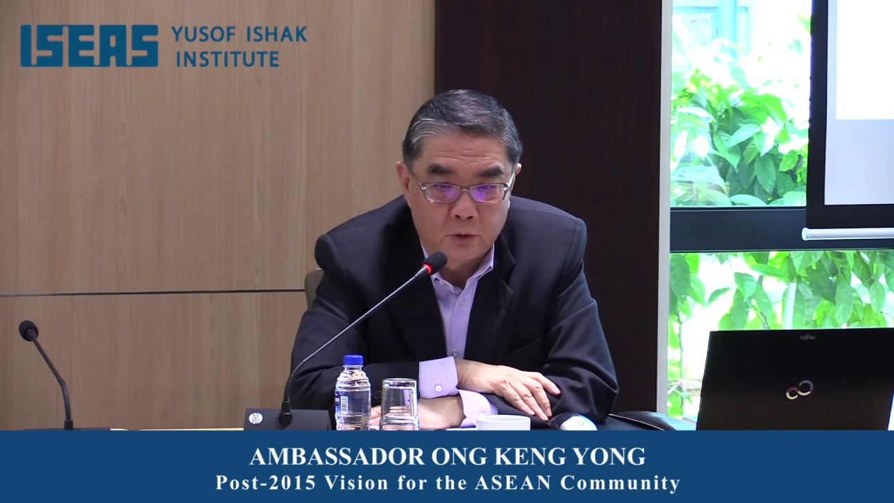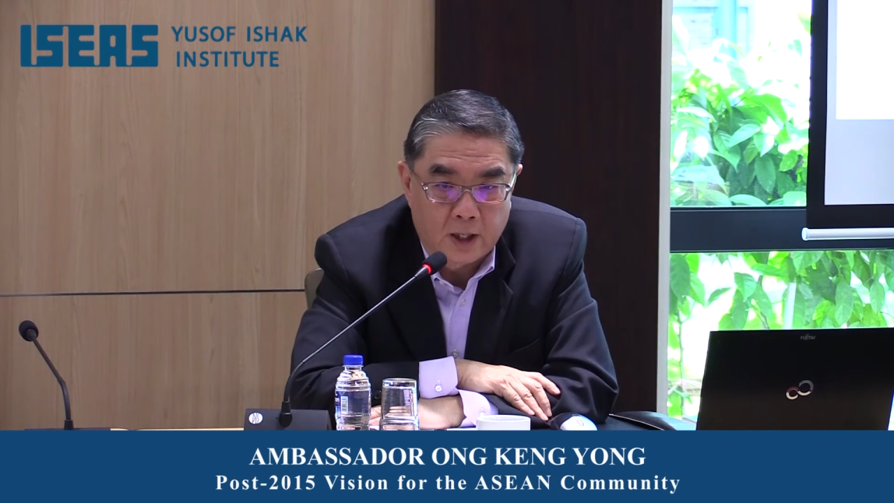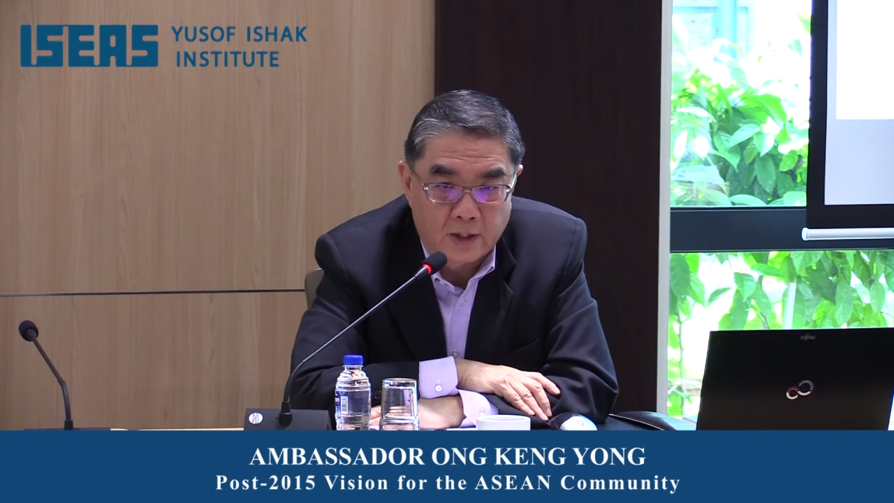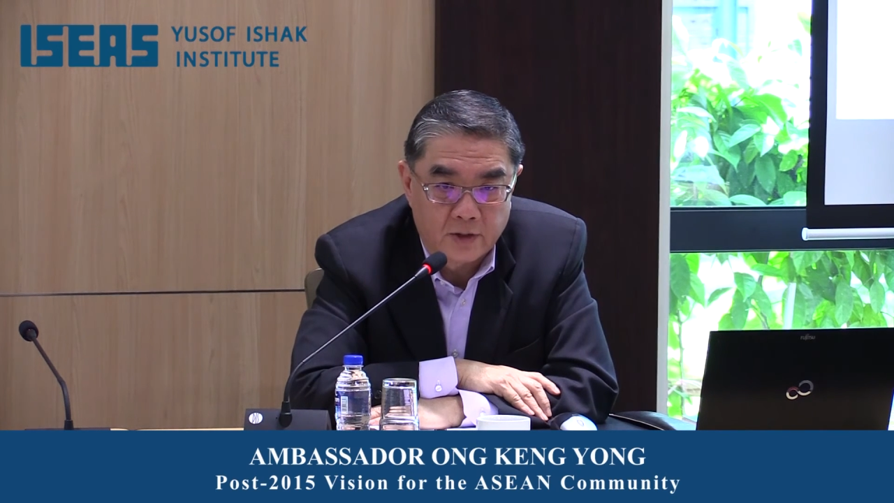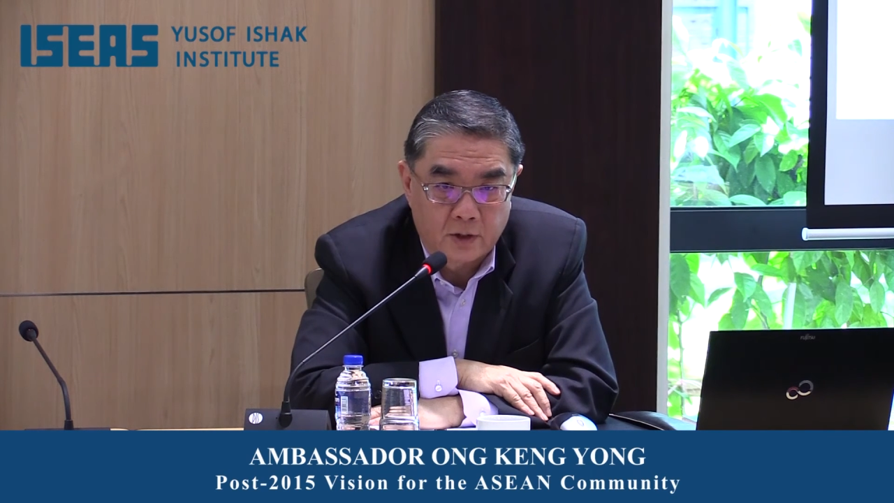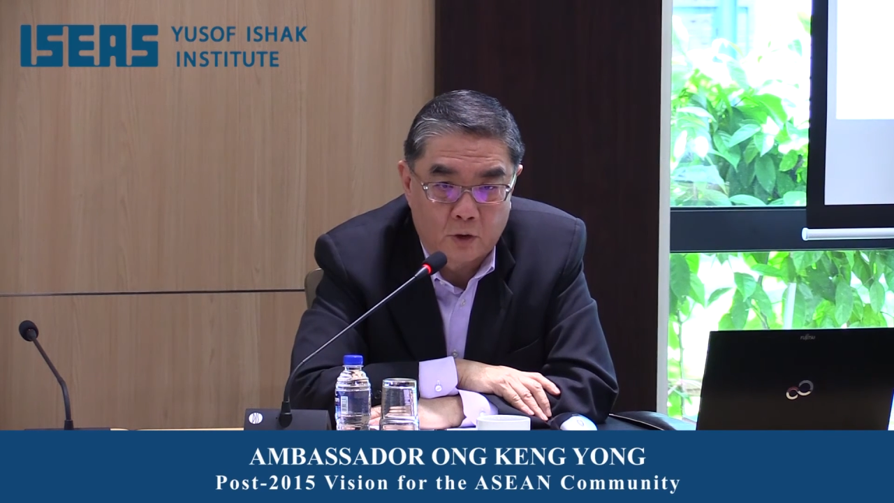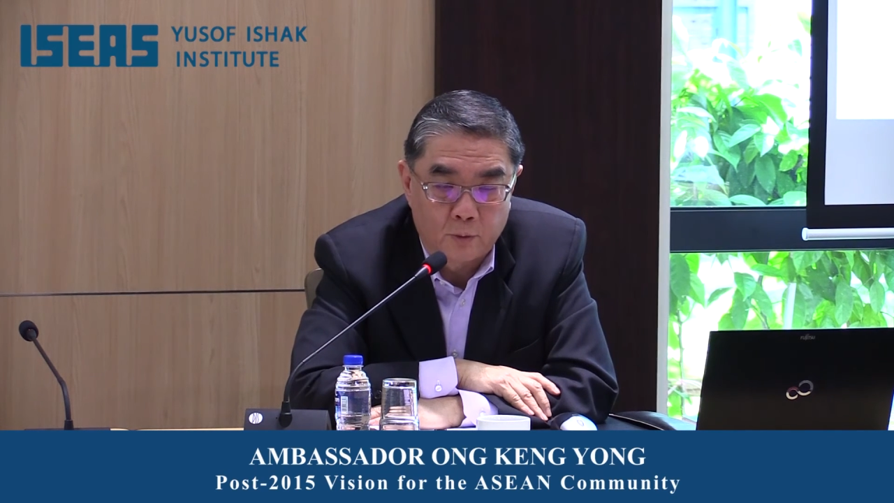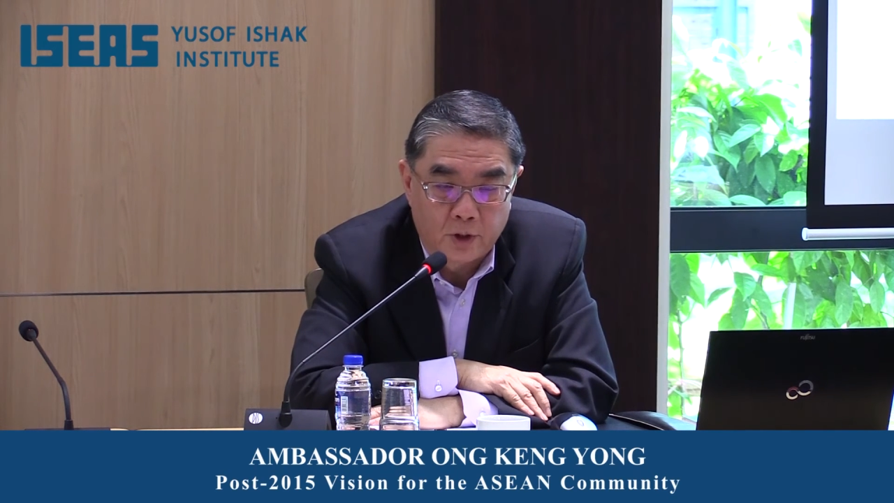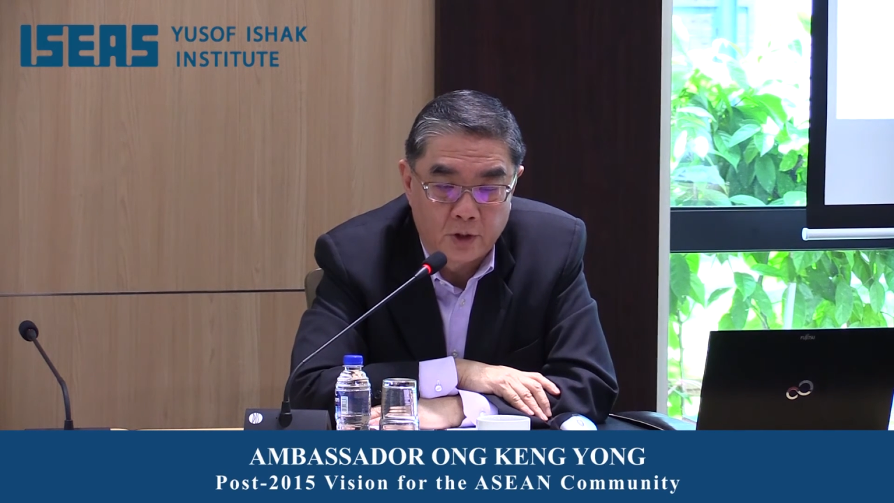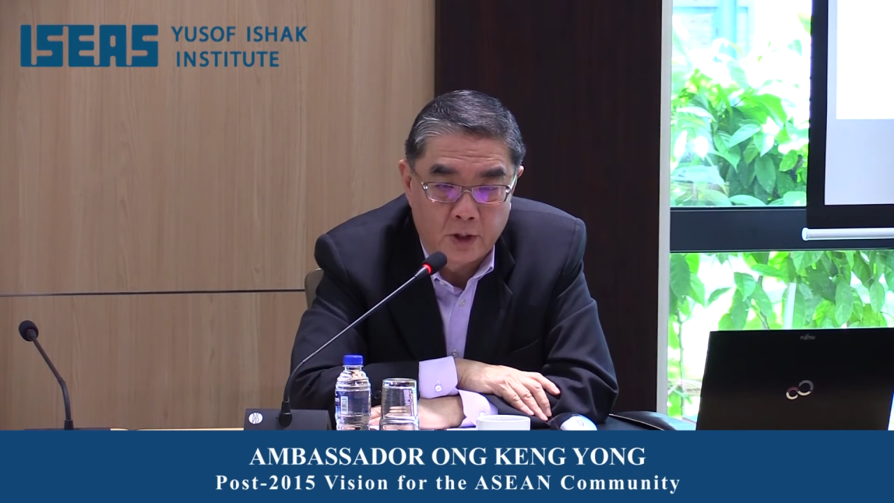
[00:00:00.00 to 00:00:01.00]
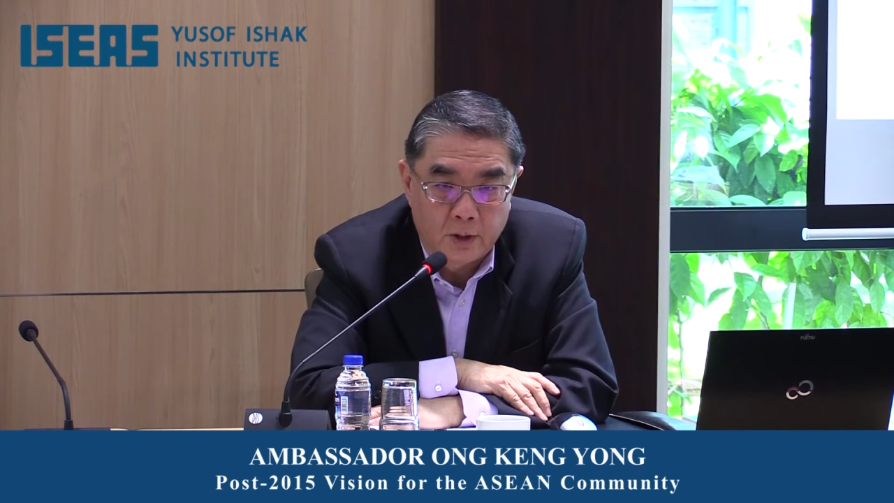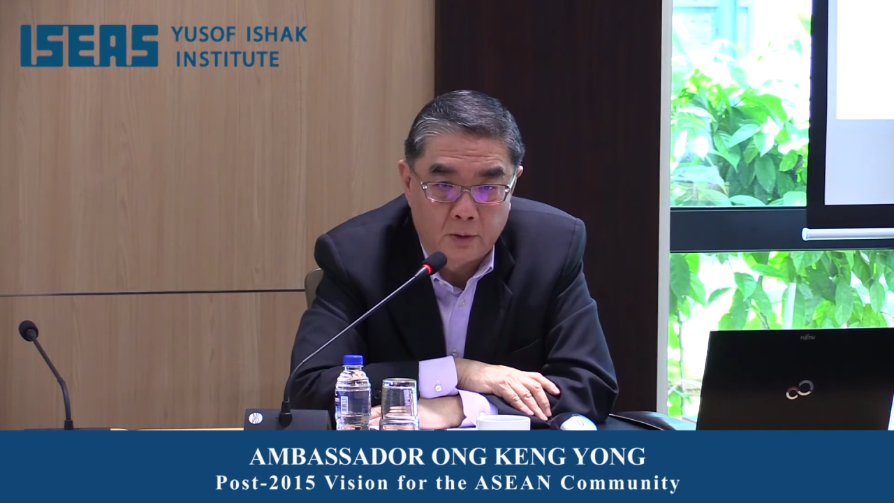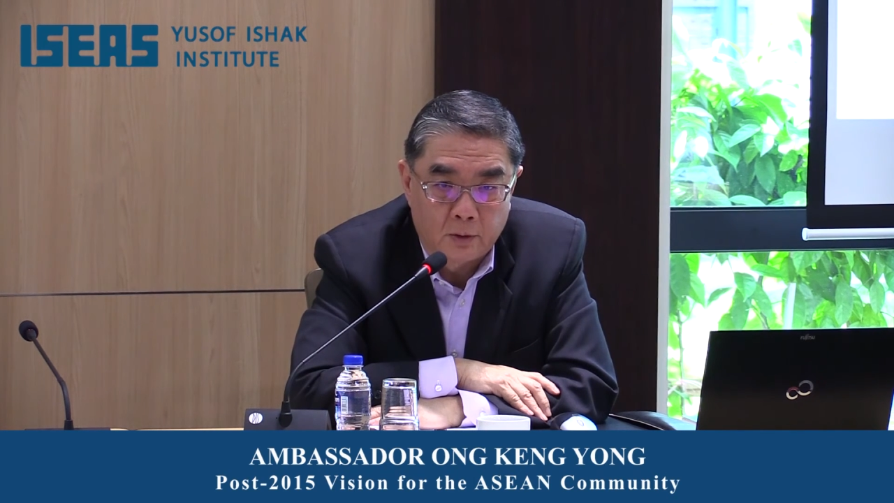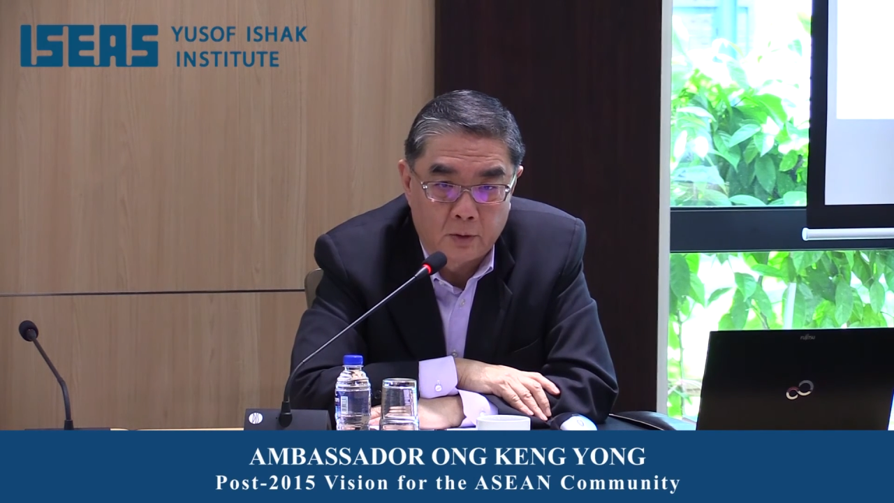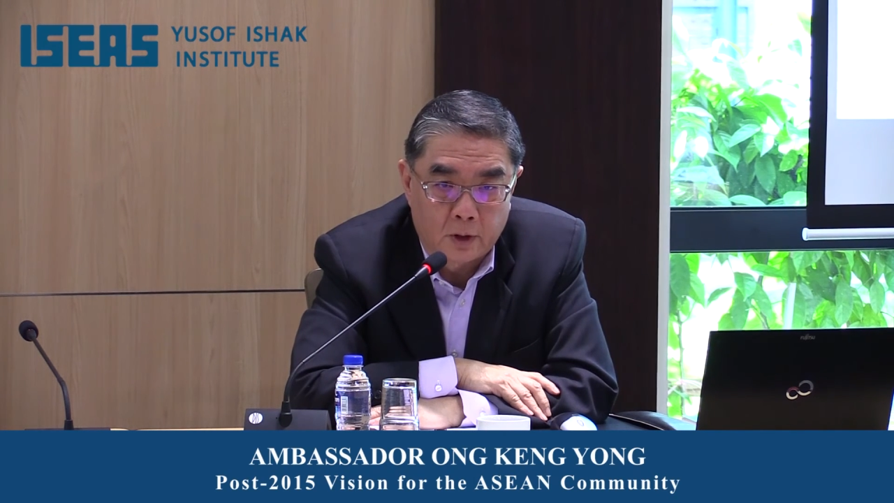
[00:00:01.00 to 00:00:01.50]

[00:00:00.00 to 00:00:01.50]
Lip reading: the ASEAN community